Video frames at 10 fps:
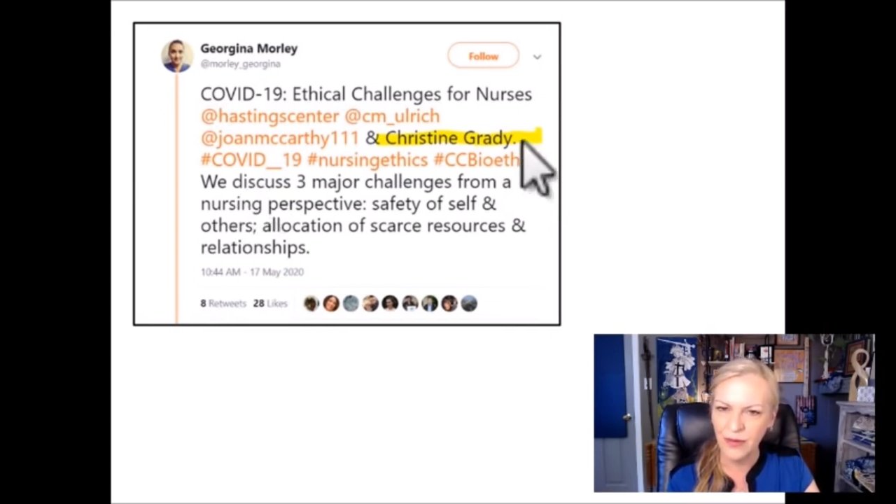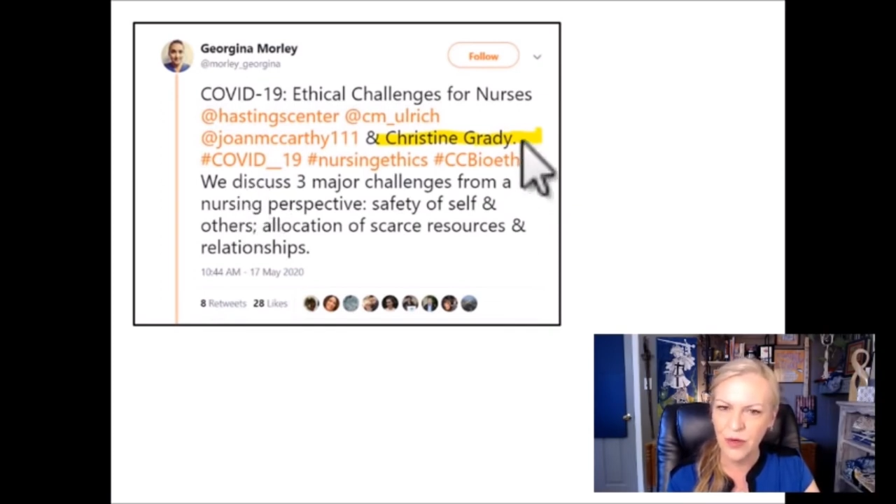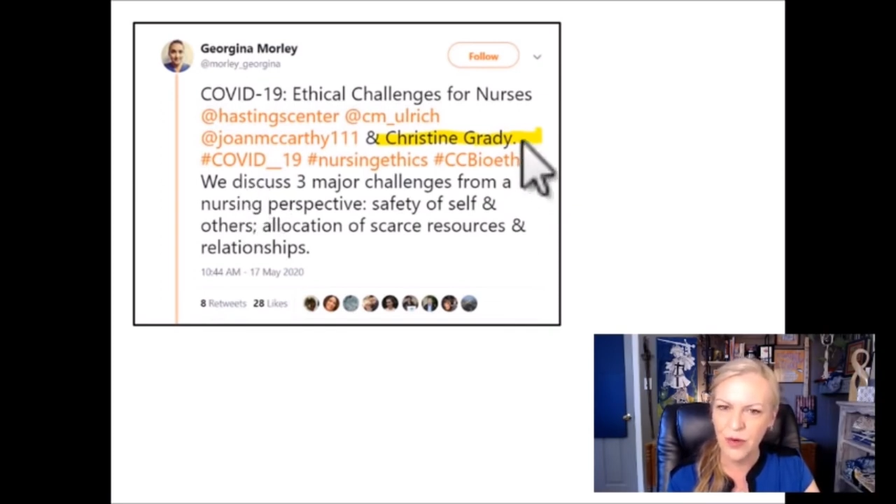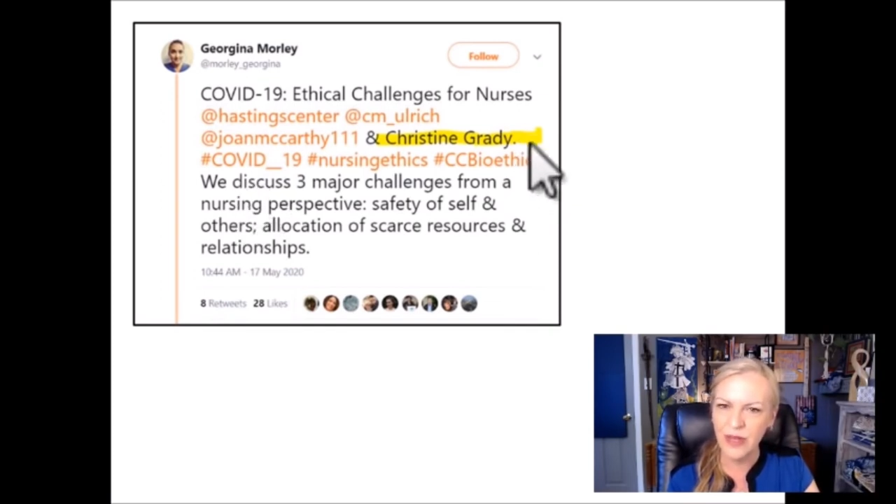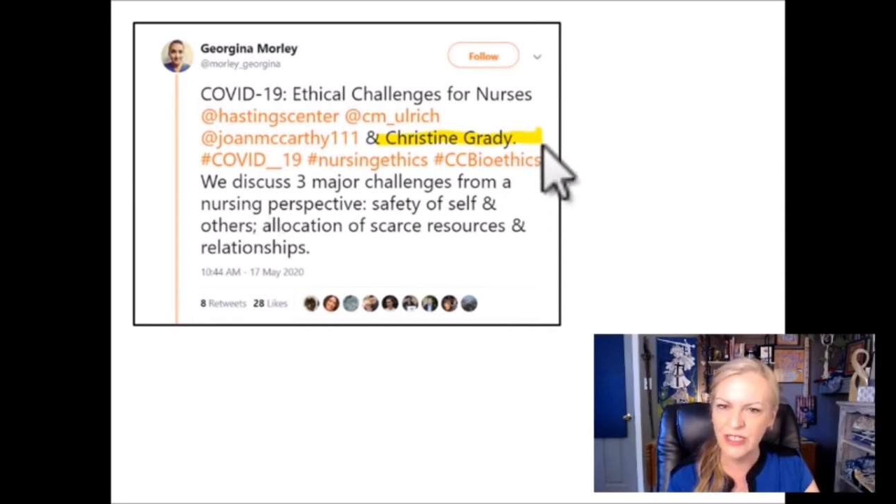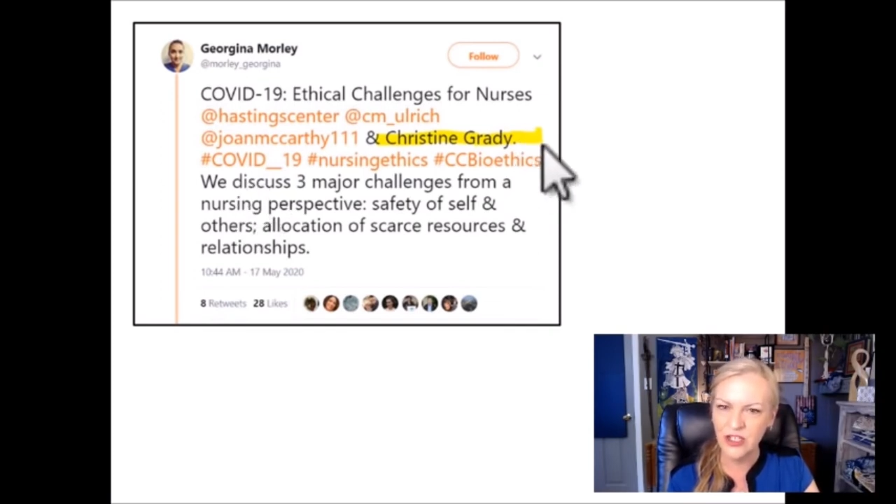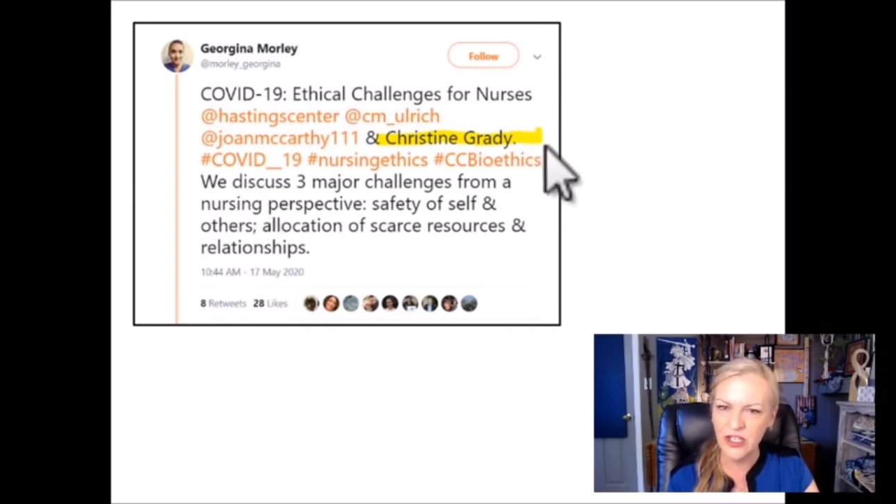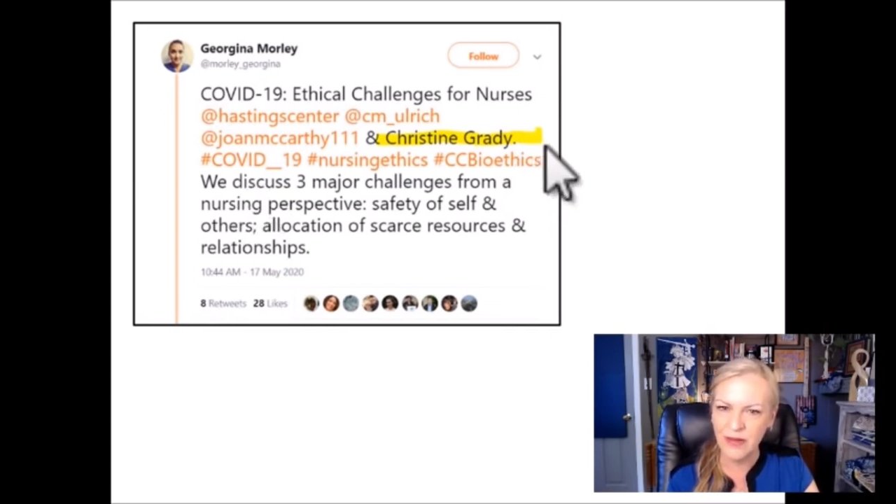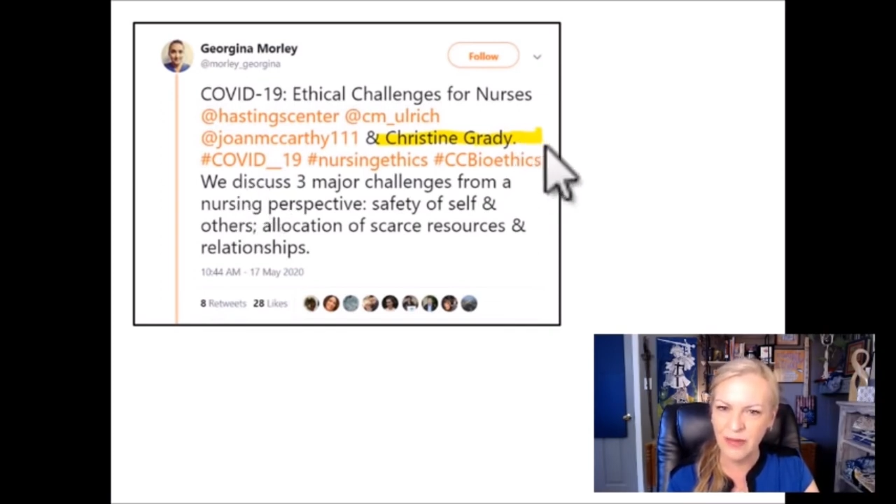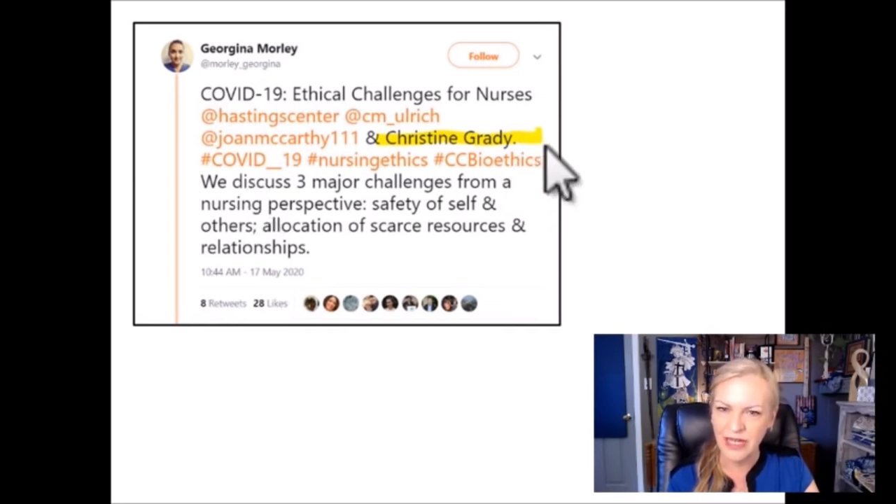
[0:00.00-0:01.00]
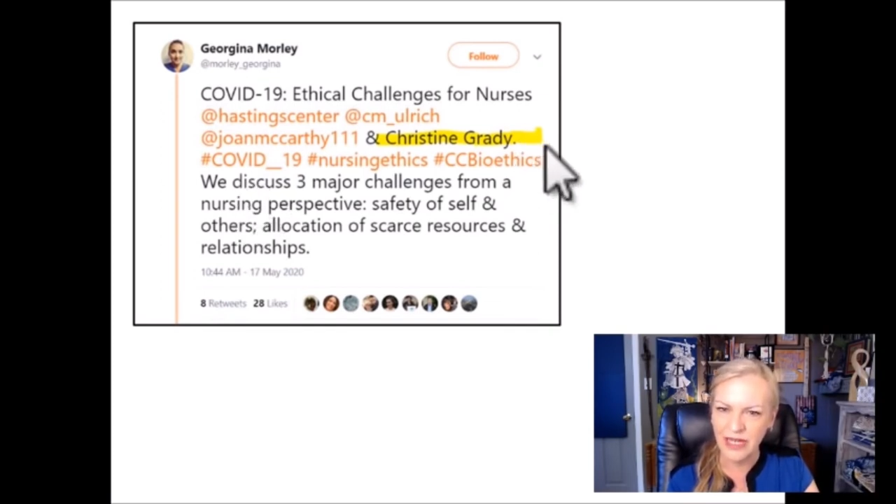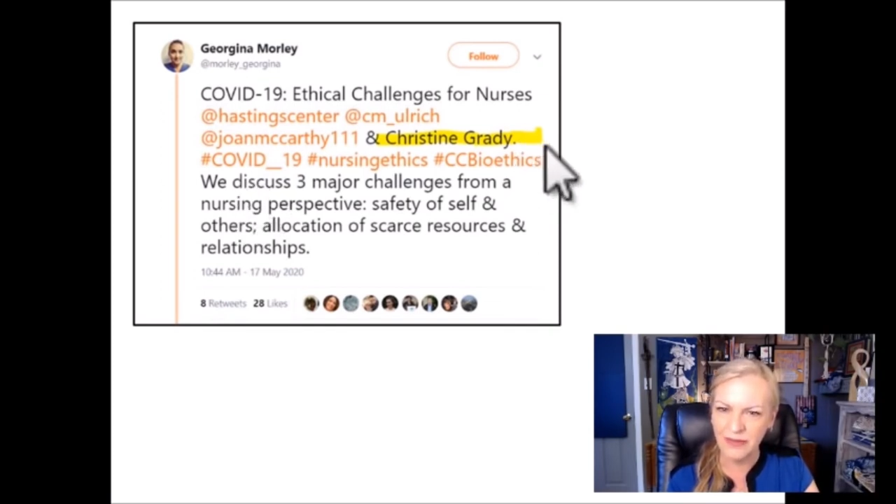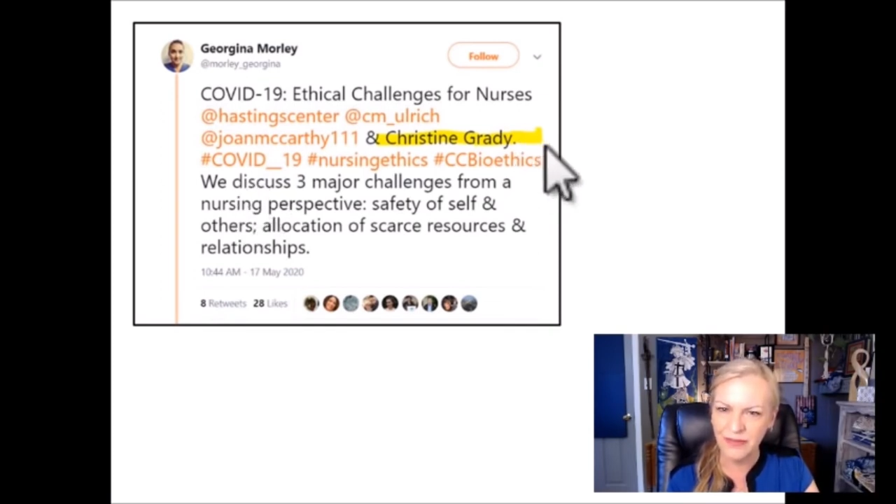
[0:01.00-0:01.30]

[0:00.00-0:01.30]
who might she be?